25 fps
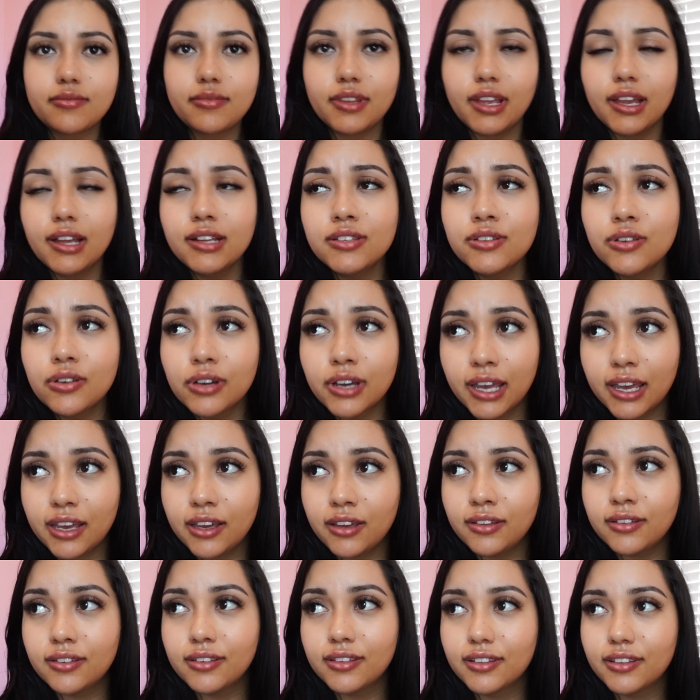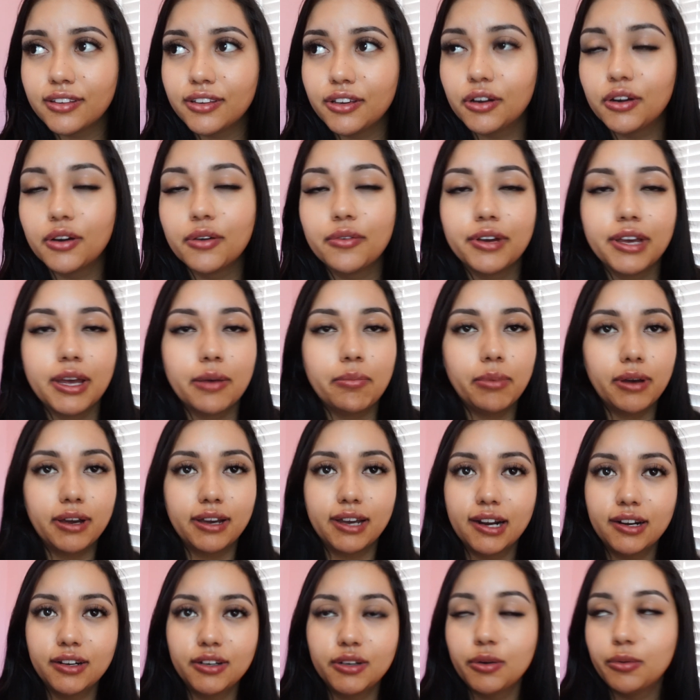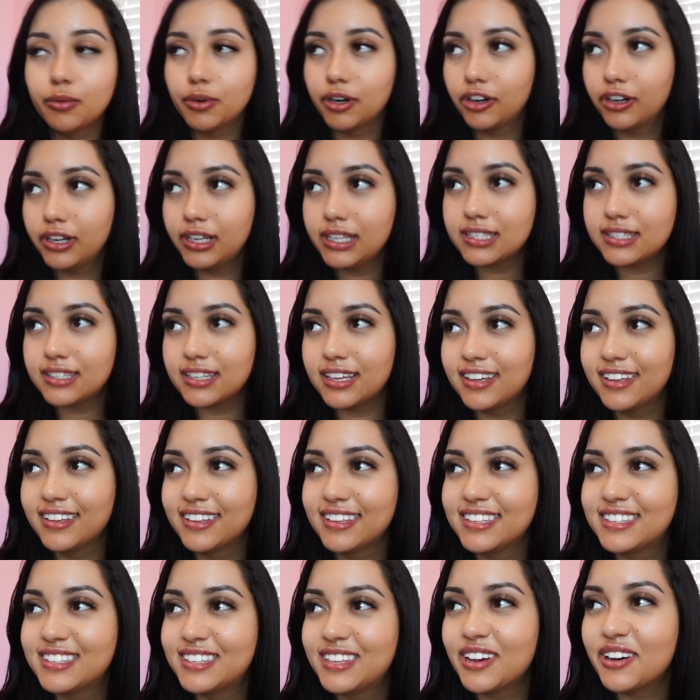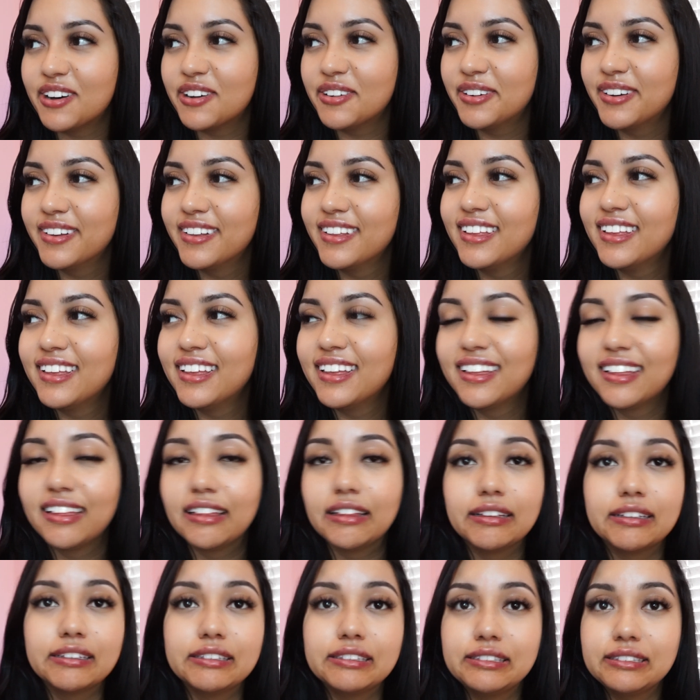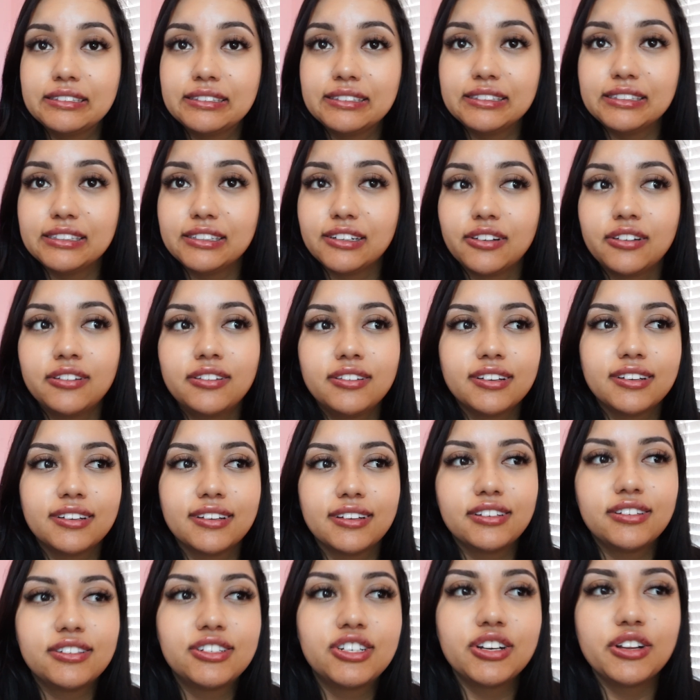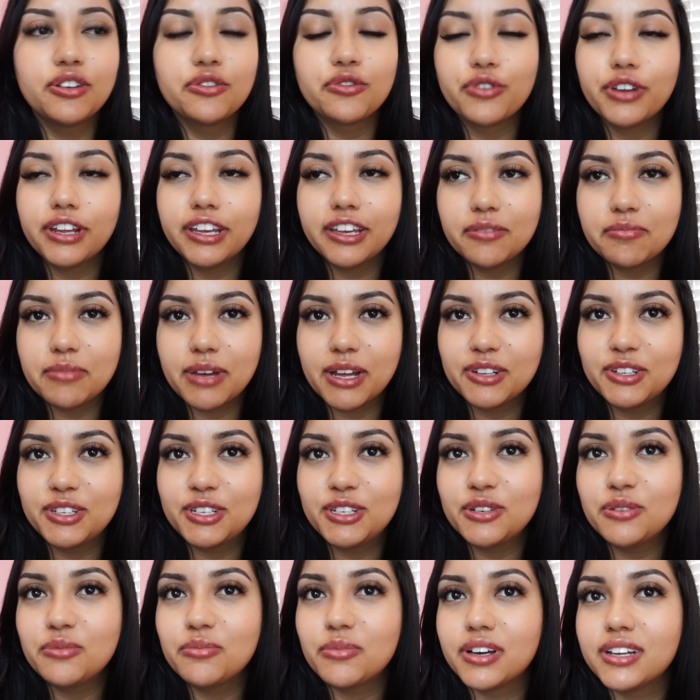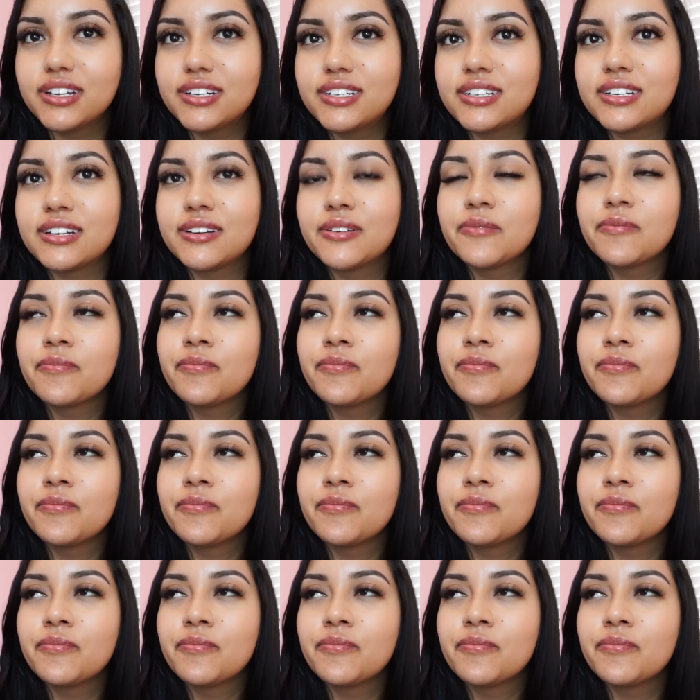it's okay. Yo lo voy a pagar, no worries. So, you know, shouldn't freak him out too much.